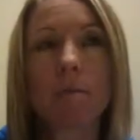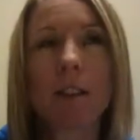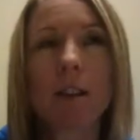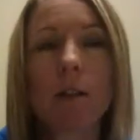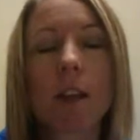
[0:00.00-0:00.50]

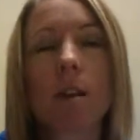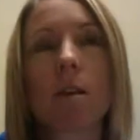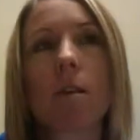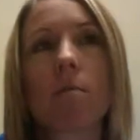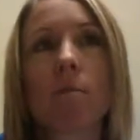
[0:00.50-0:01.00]
they,
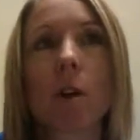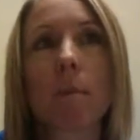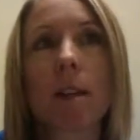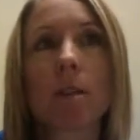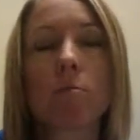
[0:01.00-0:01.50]
they are
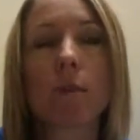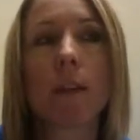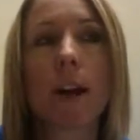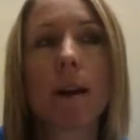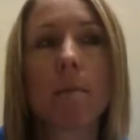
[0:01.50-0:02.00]
meant to
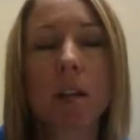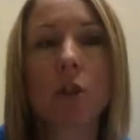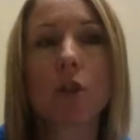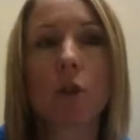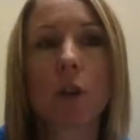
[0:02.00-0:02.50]
provide a
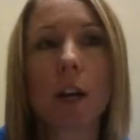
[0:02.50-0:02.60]
picture